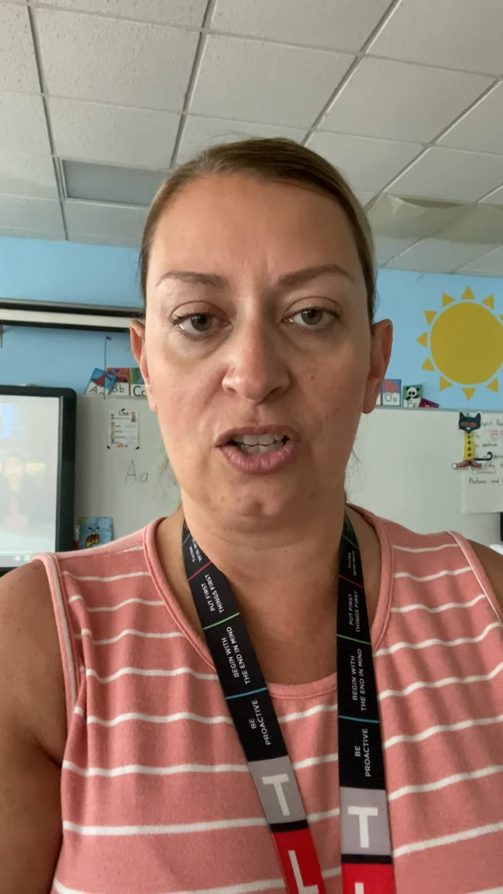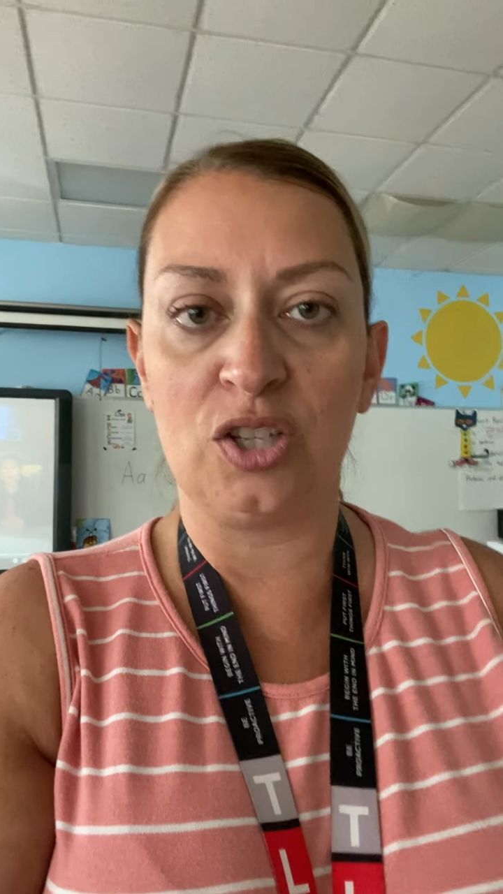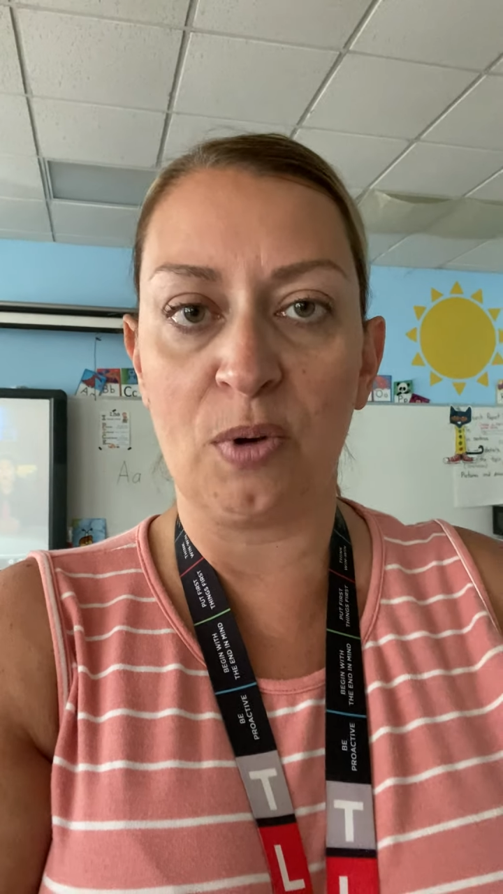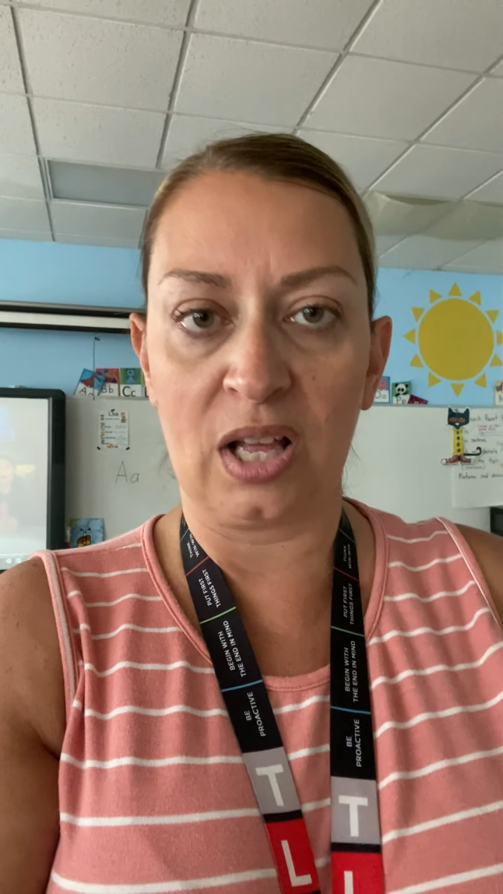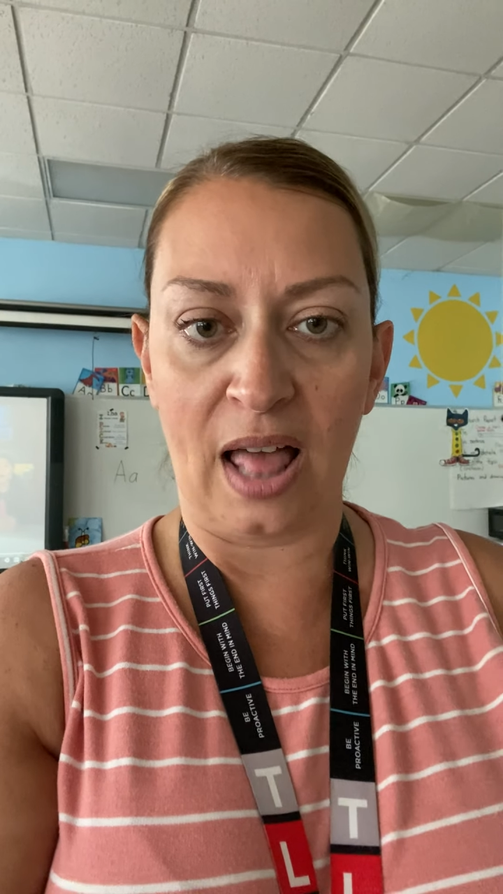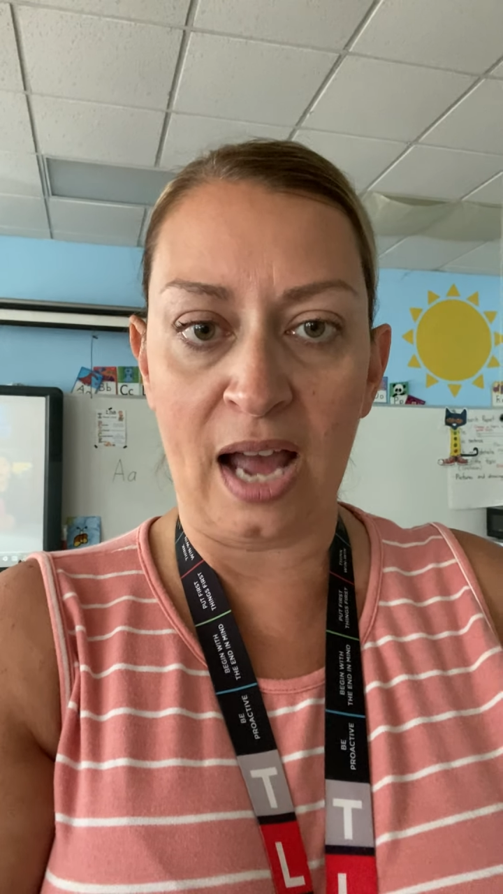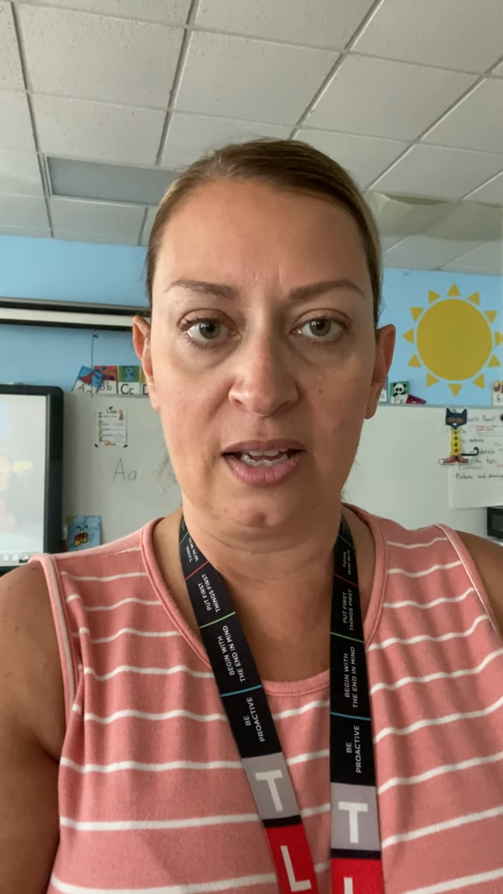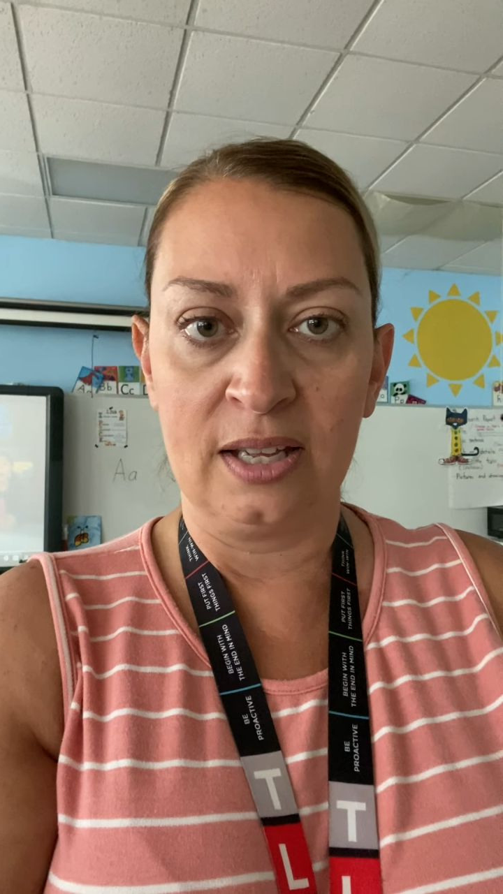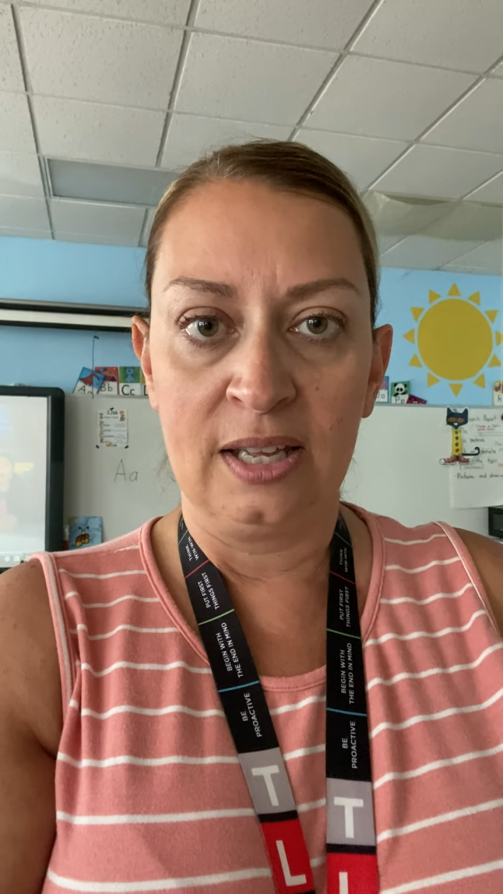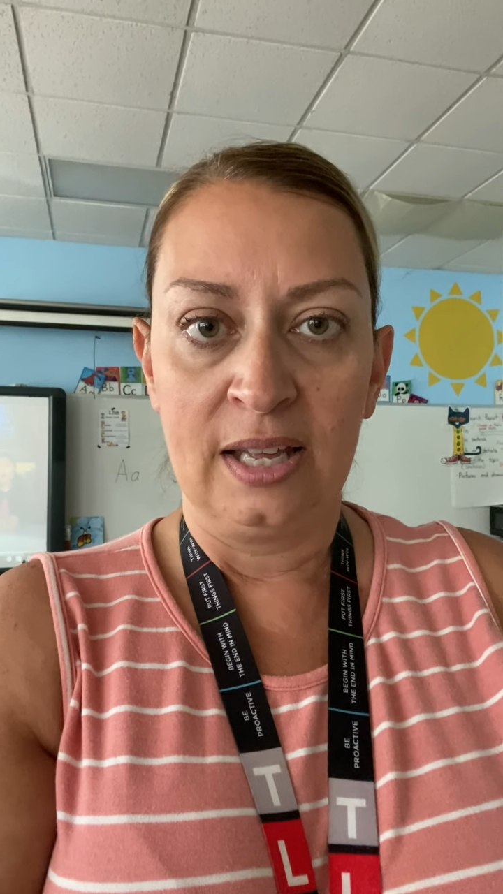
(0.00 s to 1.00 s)
2
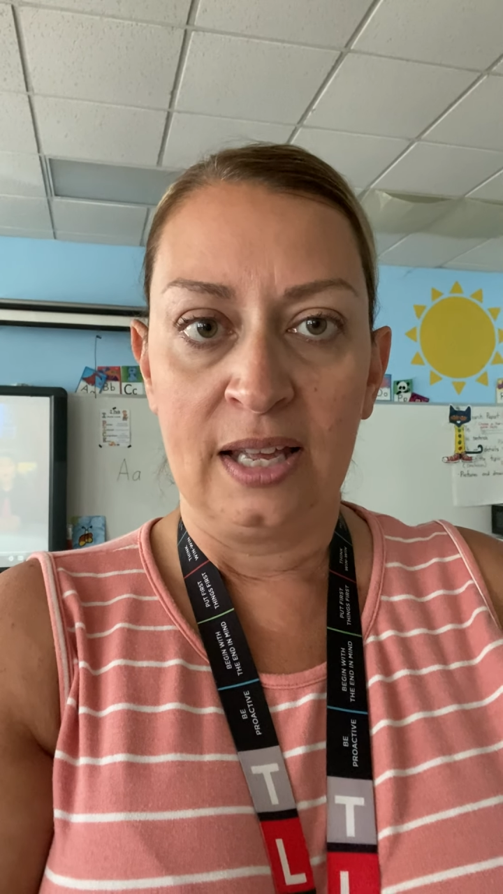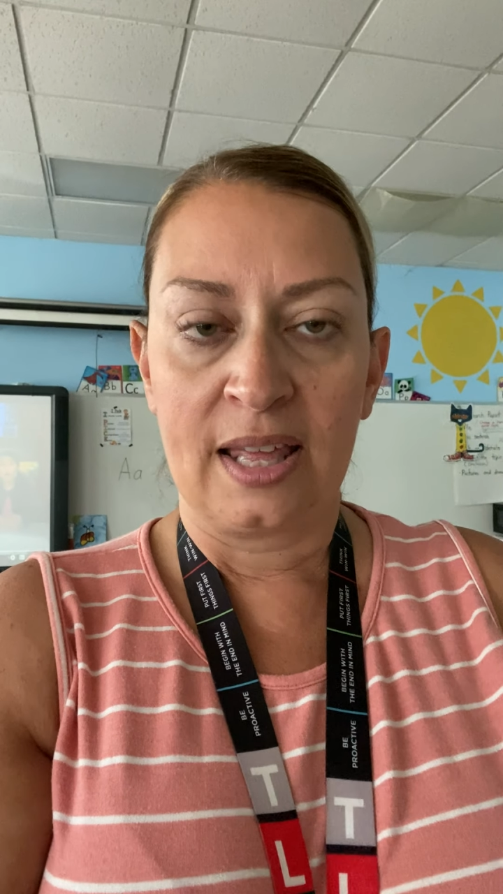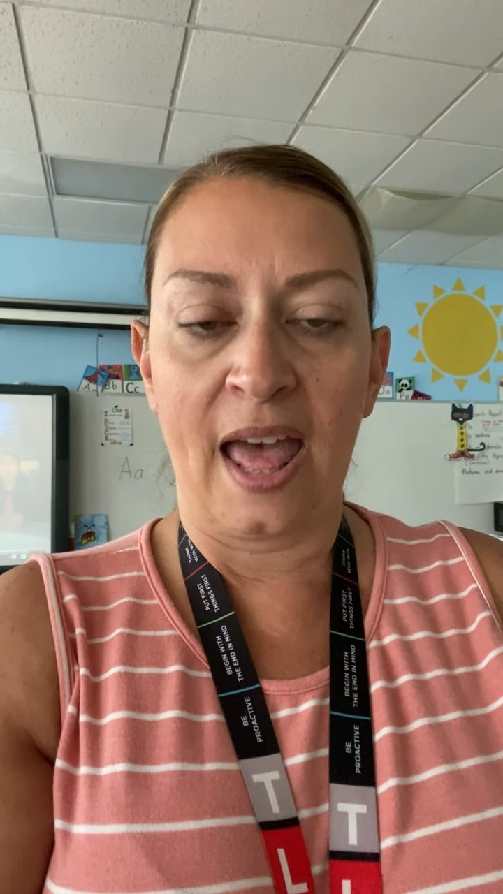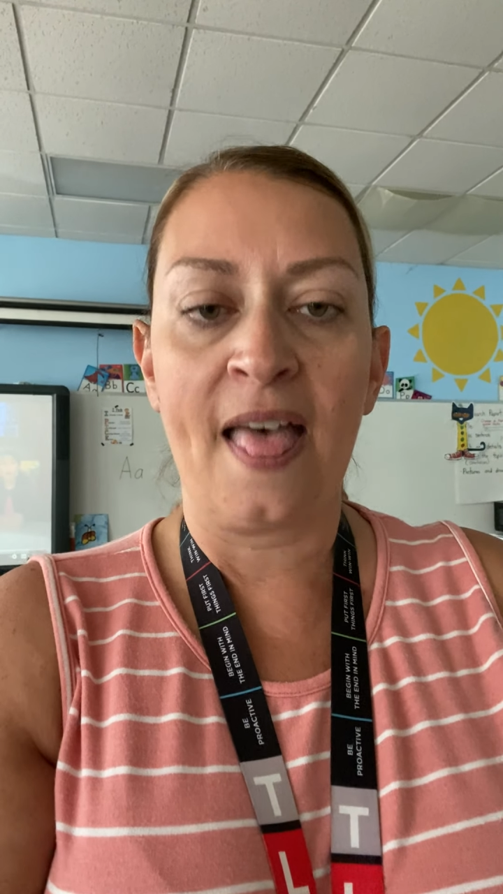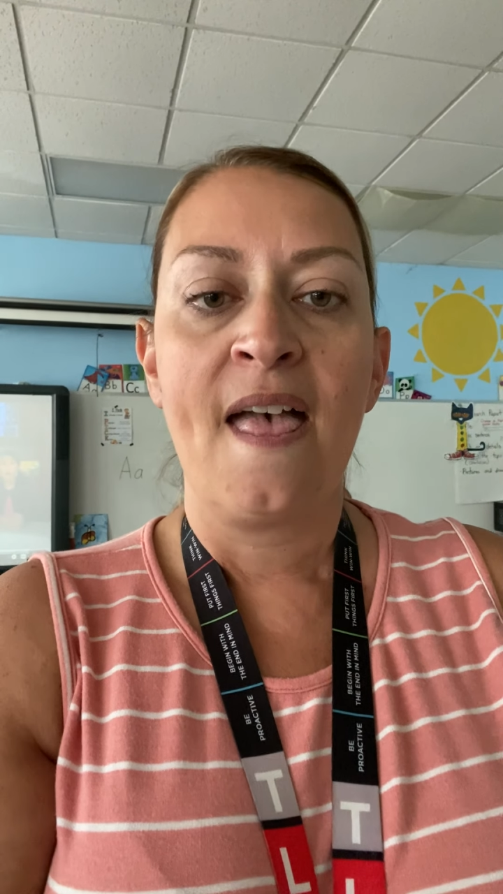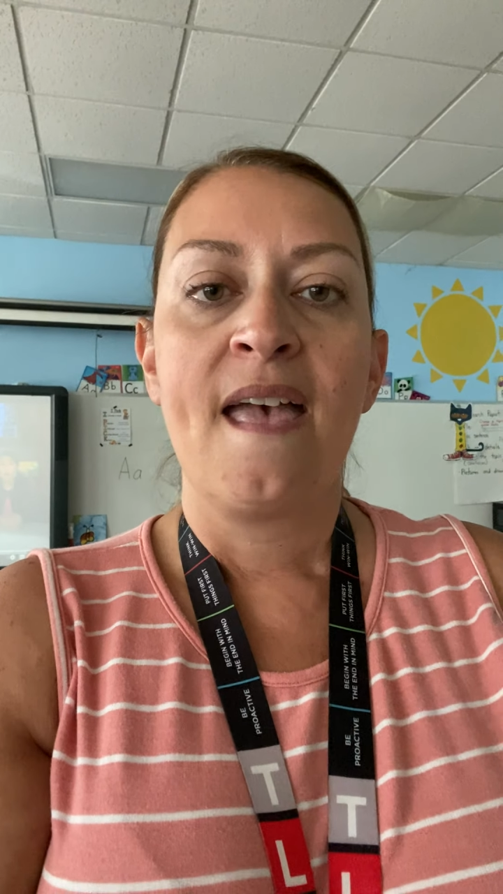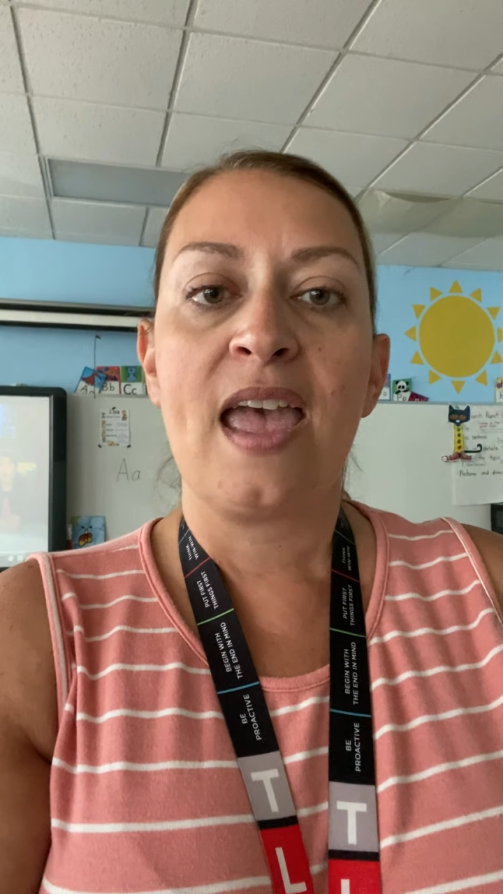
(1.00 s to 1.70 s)
o'clock. Okay.